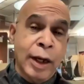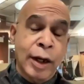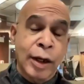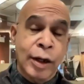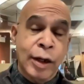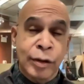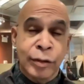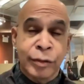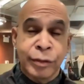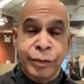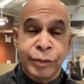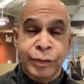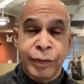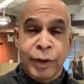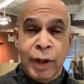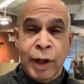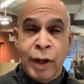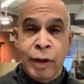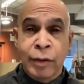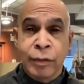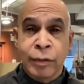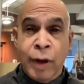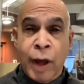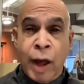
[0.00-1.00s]
of,
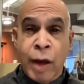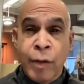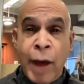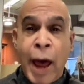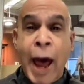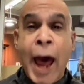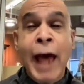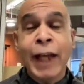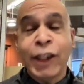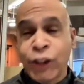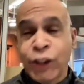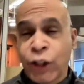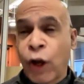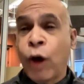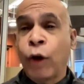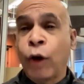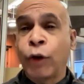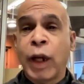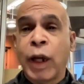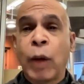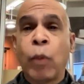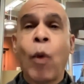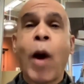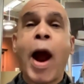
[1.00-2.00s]
I
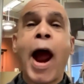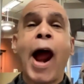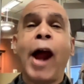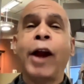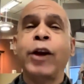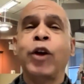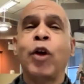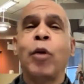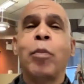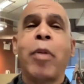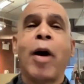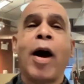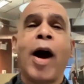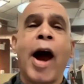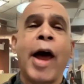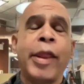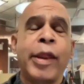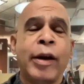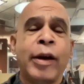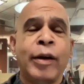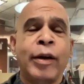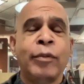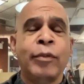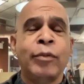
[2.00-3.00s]
told them, why are you
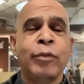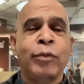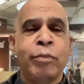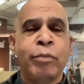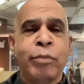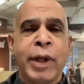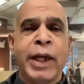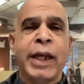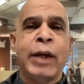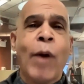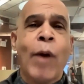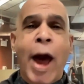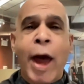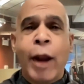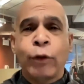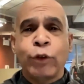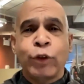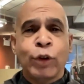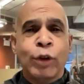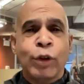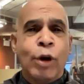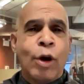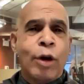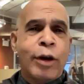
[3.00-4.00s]
bothering me? Why don't
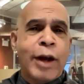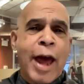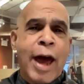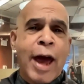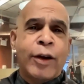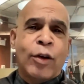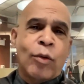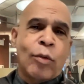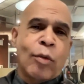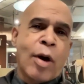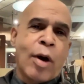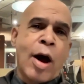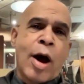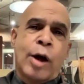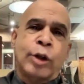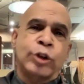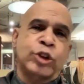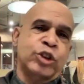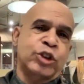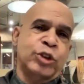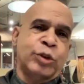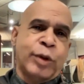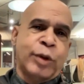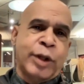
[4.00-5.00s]
you go down to Wall
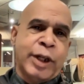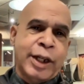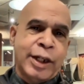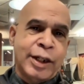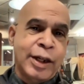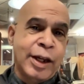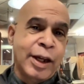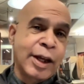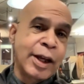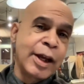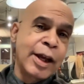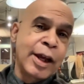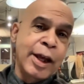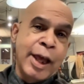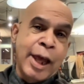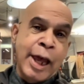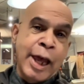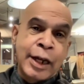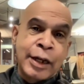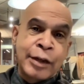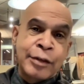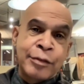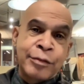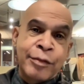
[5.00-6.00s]
Street
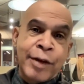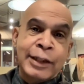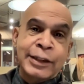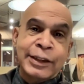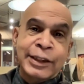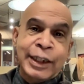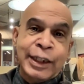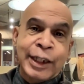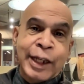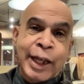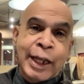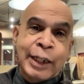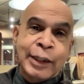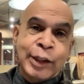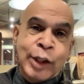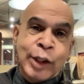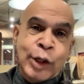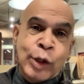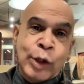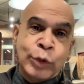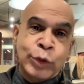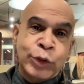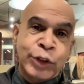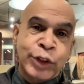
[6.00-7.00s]
and investigate
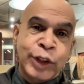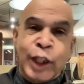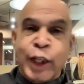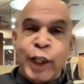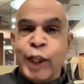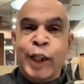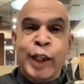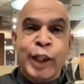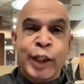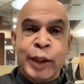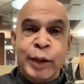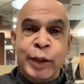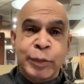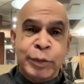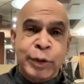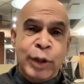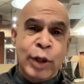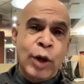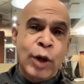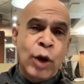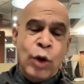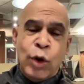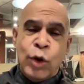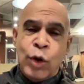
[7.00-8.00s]
those thieves
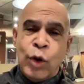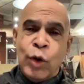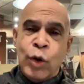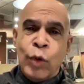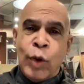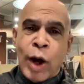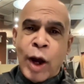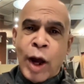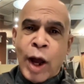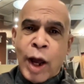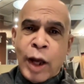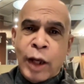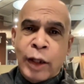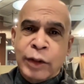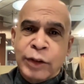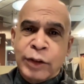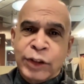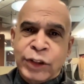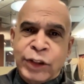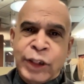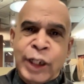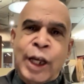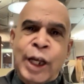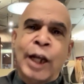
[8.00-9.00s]
who are
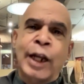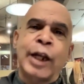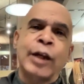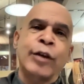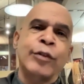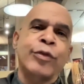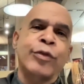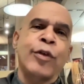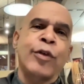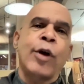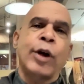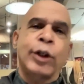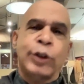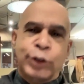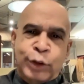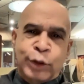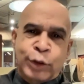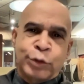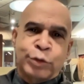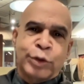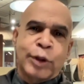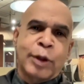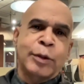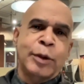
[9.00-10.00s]
stealing
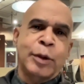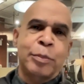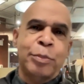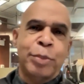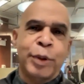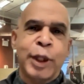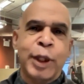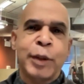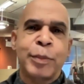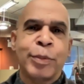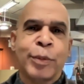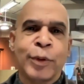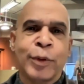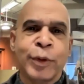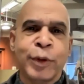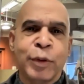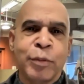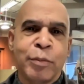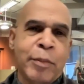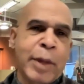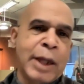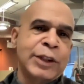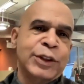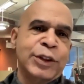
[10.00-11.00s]
fortune from the people? You
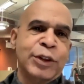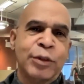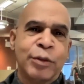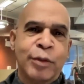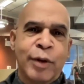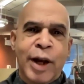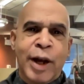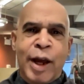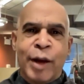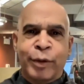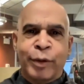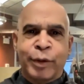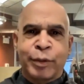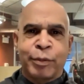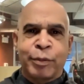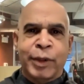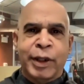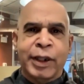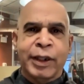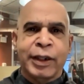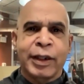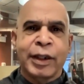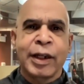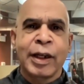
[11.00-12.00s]
messing around with
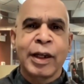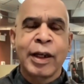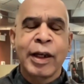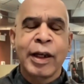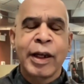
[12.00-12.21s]
me.